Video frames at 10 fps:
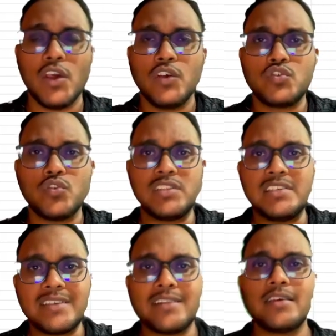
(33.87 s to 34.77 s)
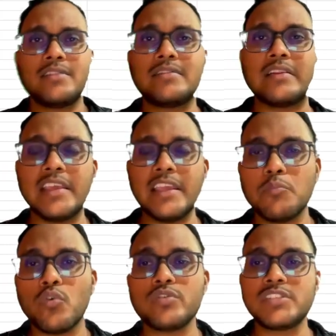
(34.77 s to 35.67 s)
So these are the three
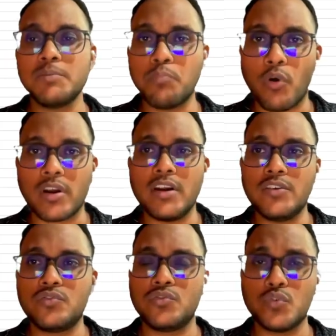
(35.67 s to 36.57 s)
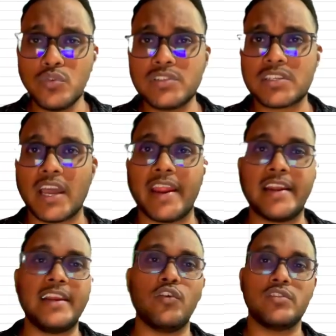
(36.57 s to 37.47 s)
most important tools
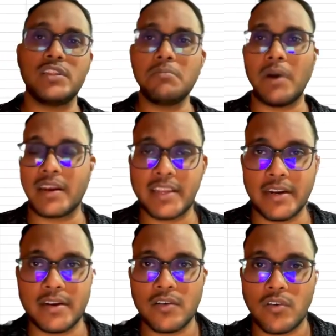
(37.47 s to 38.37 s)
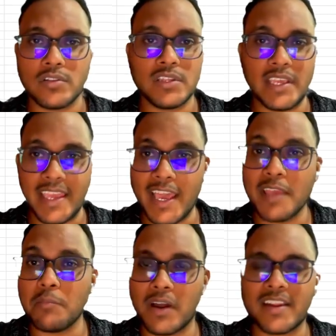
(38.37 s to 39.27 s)
currently on the market, on the AI
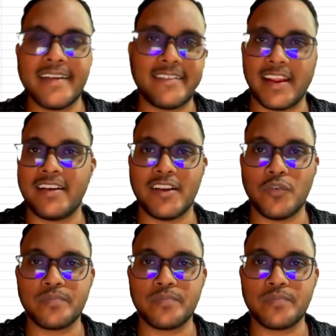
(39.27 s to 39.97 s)
market right now.